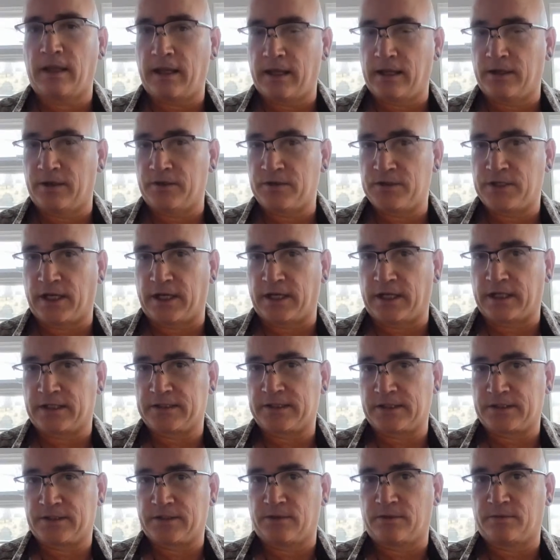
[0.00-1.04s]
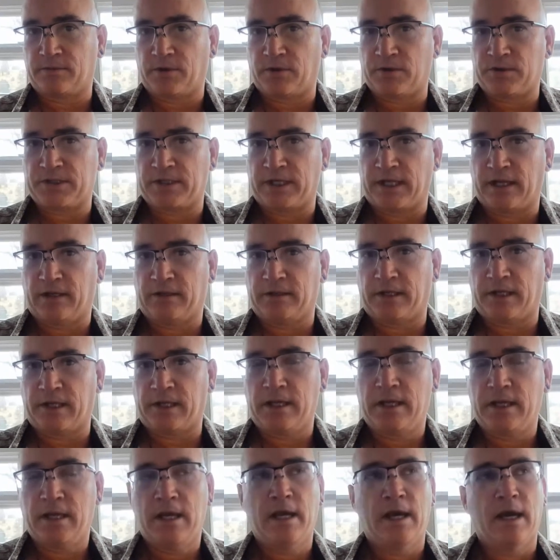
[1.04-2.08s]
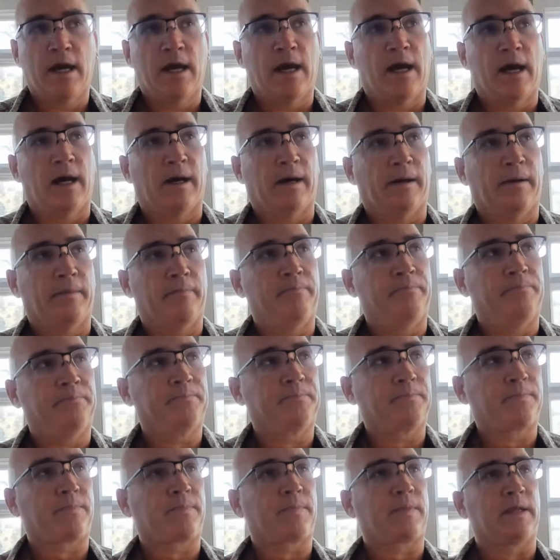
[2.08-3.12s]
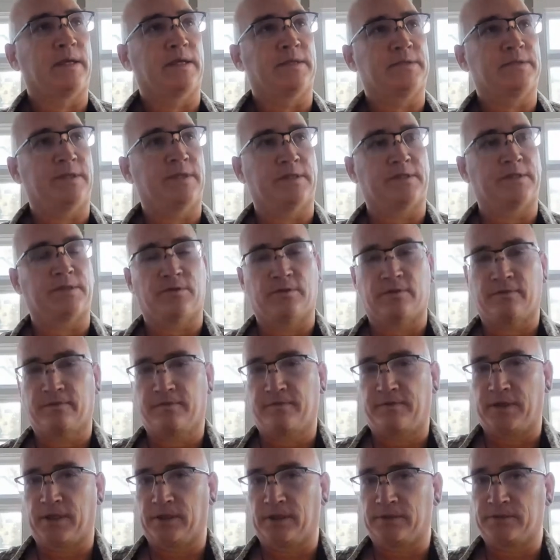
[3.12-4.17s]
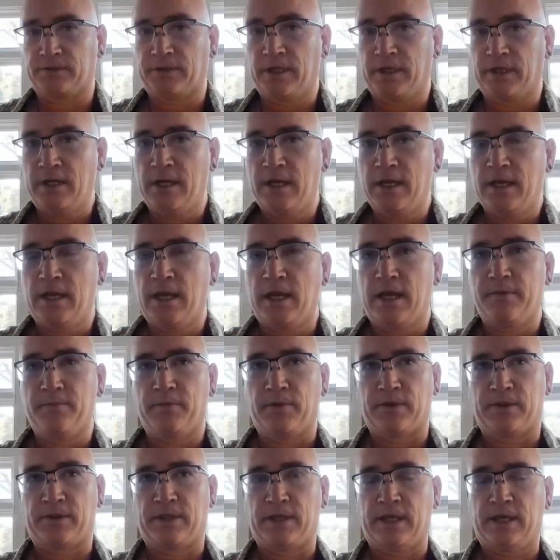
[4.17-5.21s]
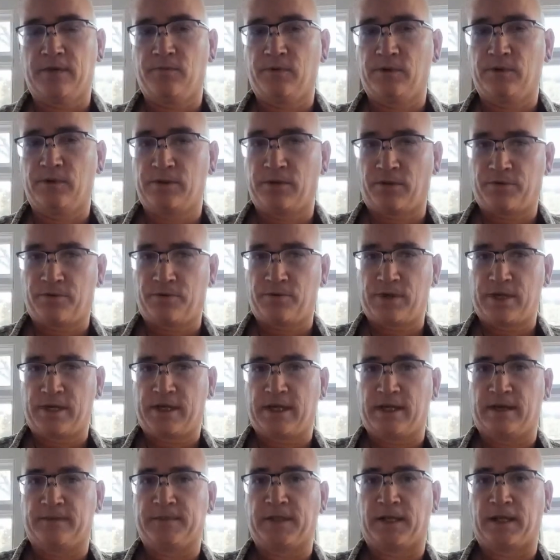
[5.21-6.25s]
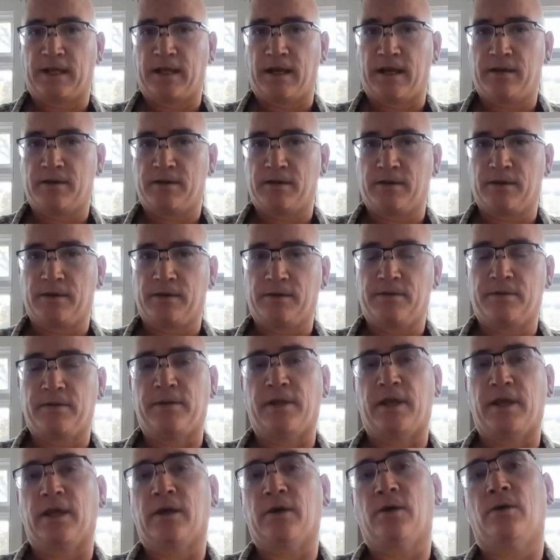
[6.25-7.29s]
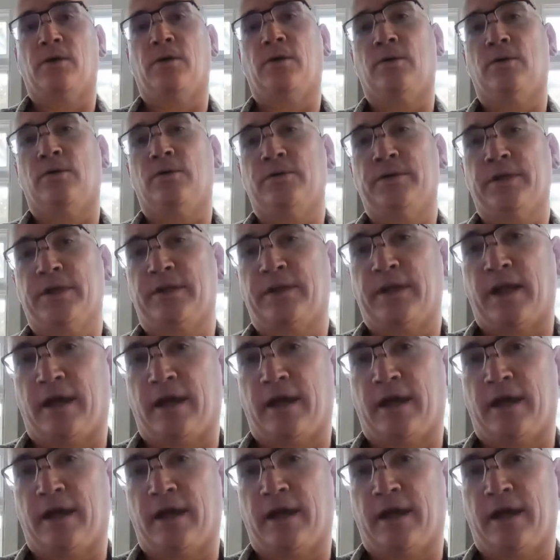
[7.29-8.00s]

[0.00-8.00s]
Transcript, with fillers: energetics, its own personality, um, its its own field. But then when the three come together, they are holding